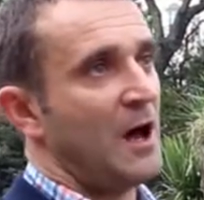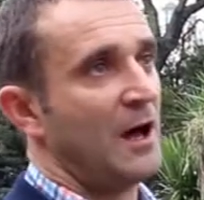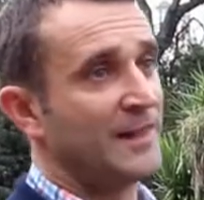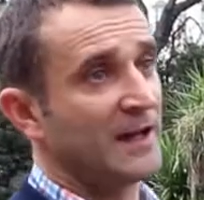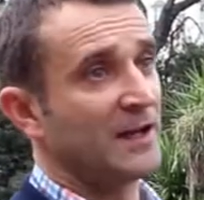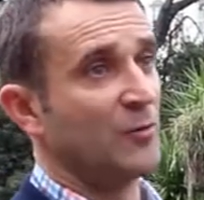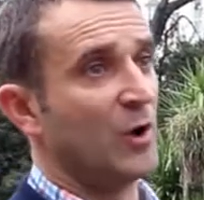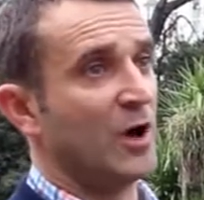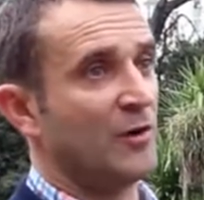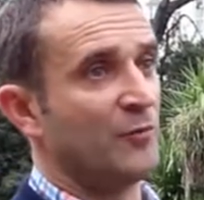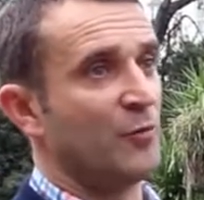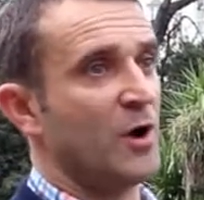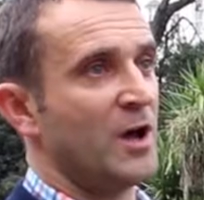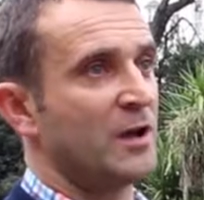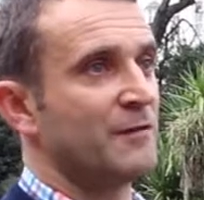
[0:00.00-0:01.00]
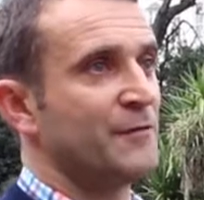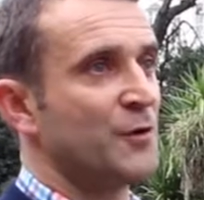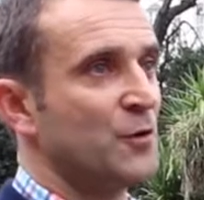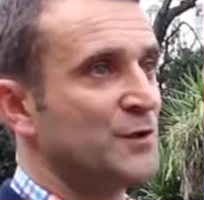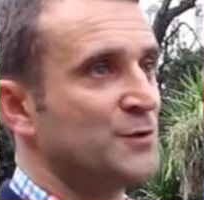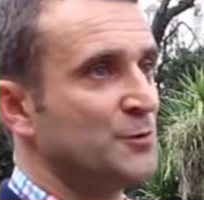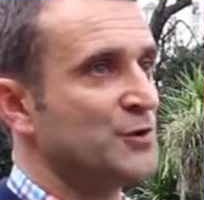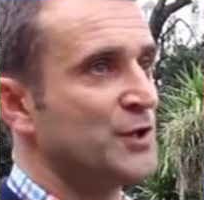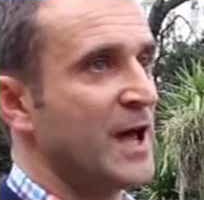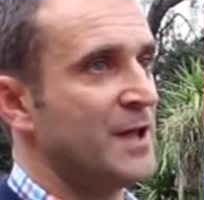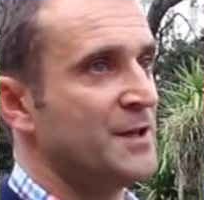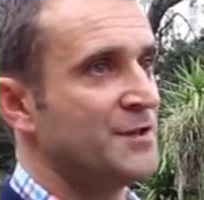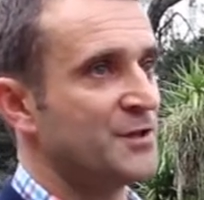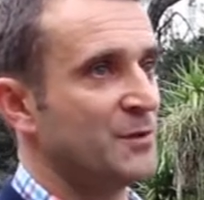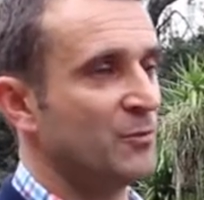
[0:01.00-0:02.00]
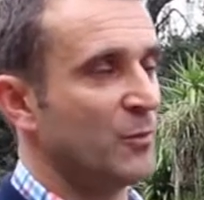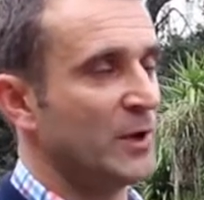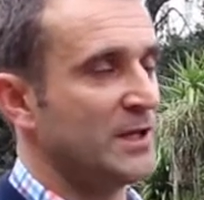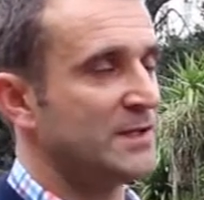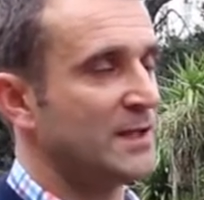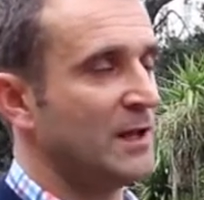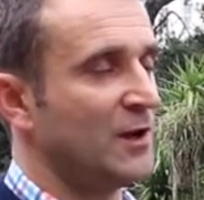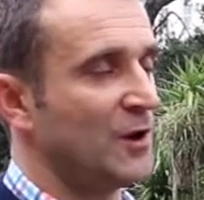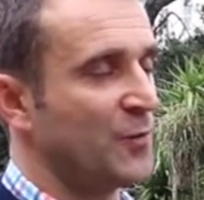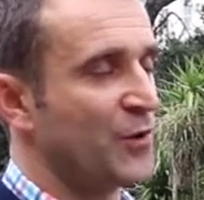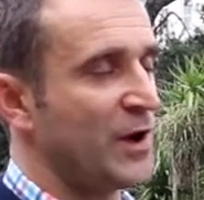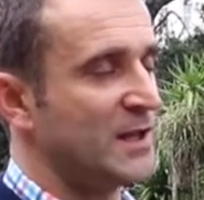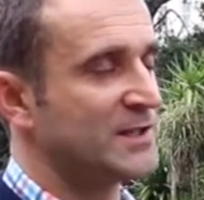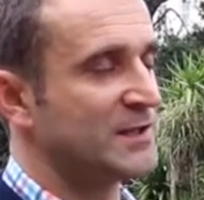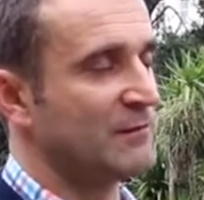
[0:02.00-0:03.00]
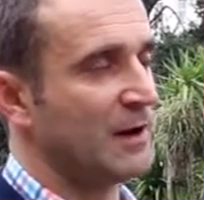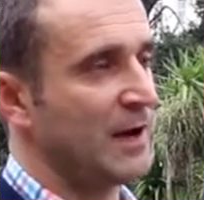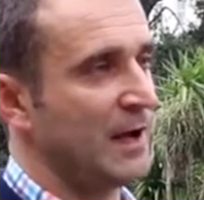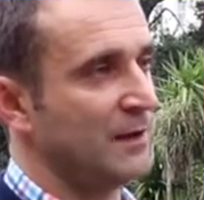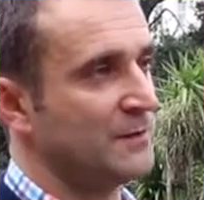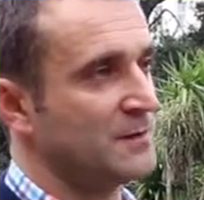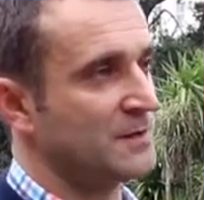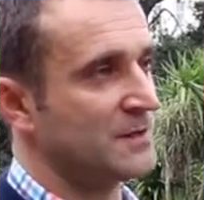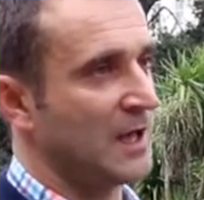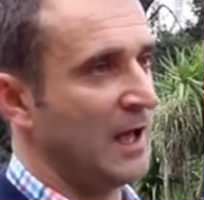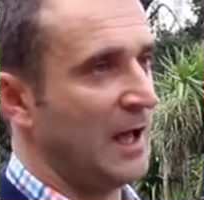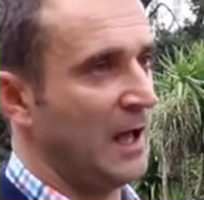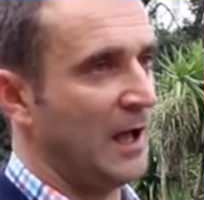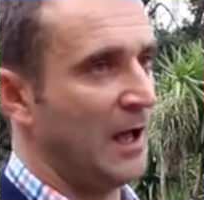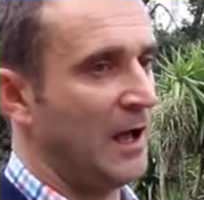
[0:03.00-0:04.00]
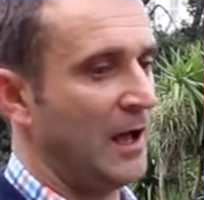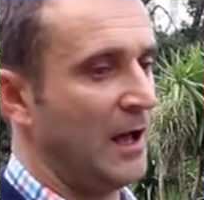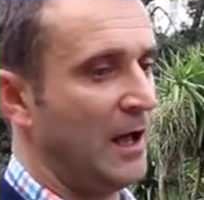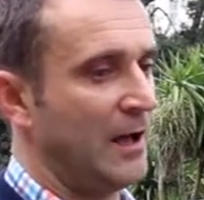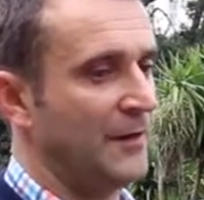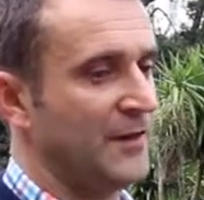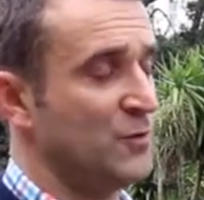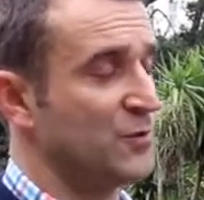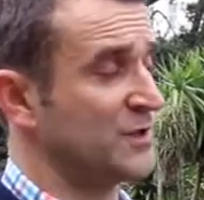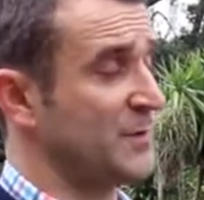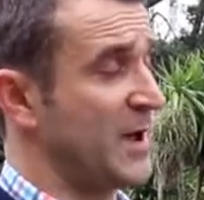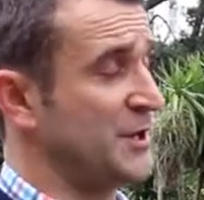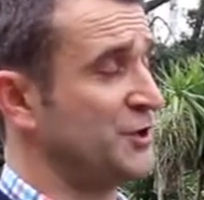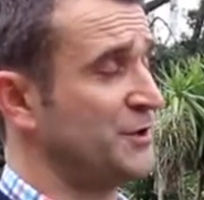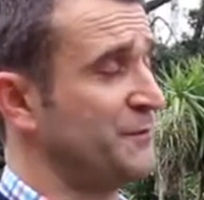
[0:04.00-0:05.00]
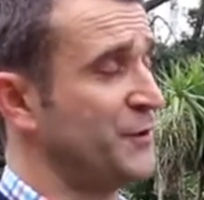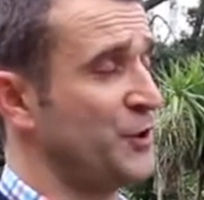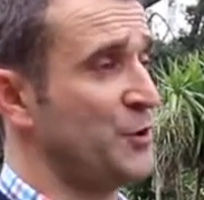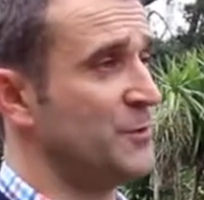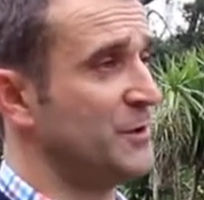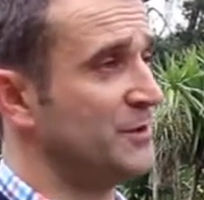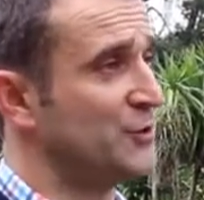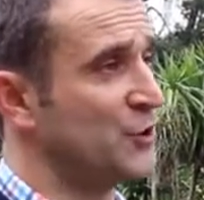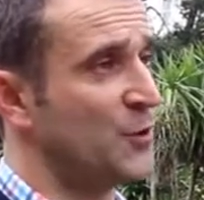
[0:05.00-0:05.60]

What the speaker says: I think the world of work, of course, will change, and we see a lot of press around the automation of human